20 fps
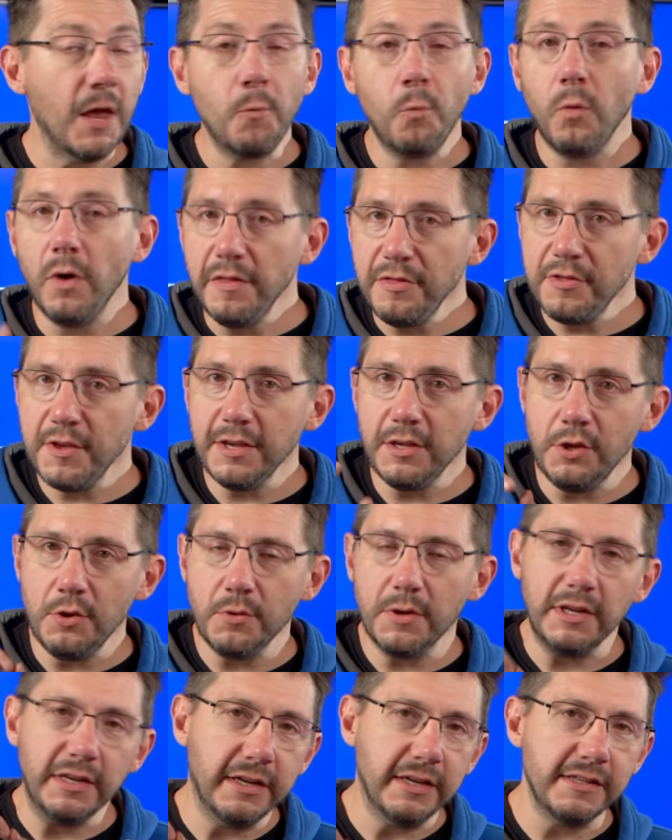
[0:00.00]
And one thing you
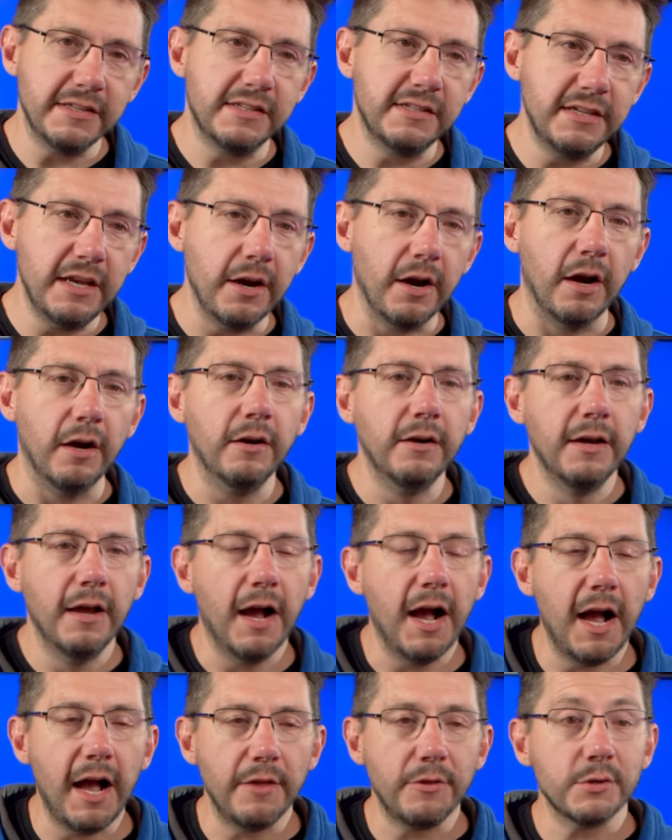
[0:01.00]
can consider,
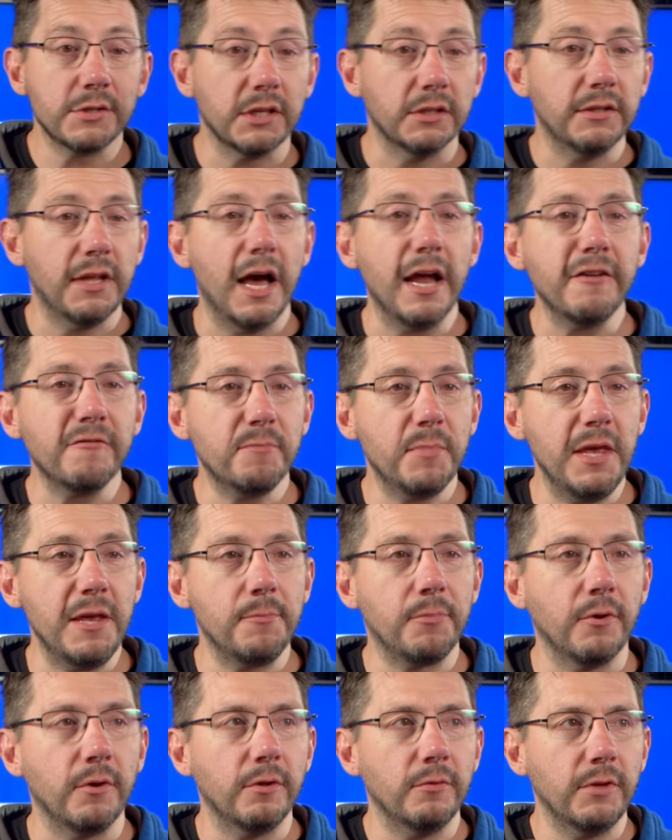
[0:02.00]
uh, there's a lot of
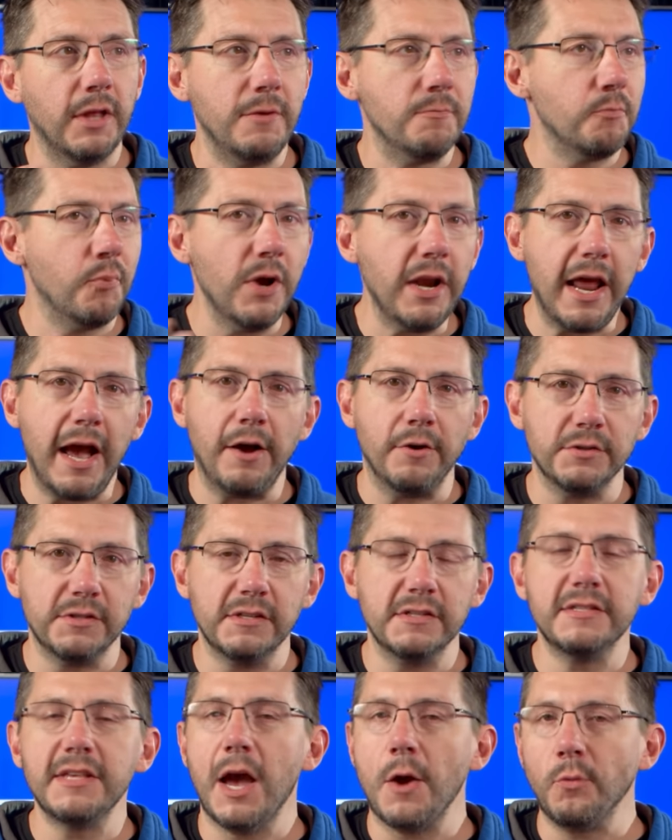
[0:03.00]
people and print
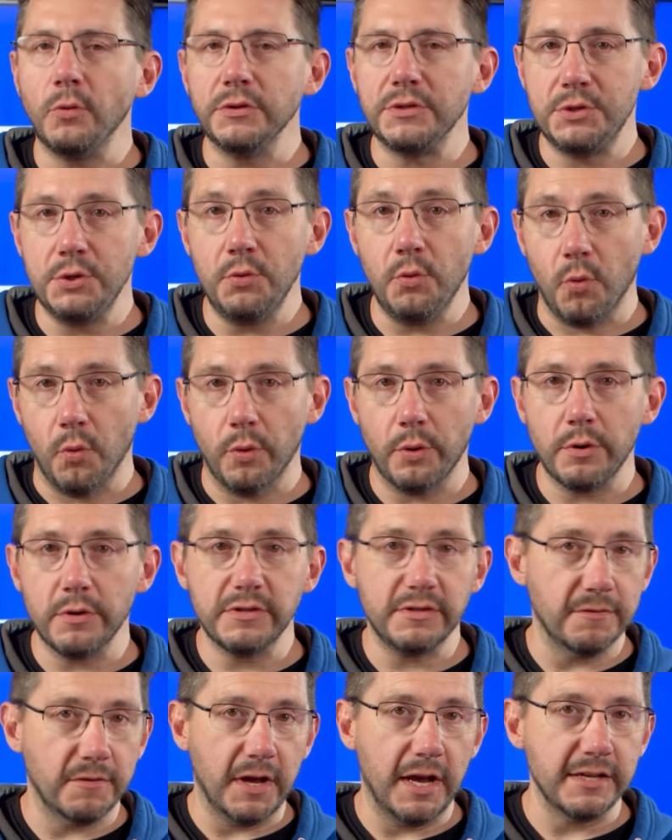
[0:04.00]
houses that will do
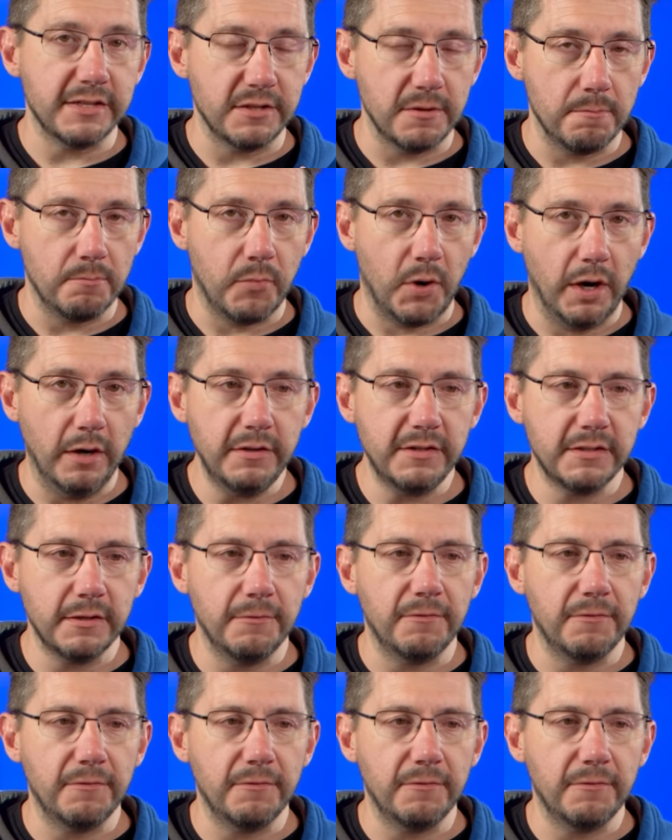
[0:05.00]
orders of custom parts.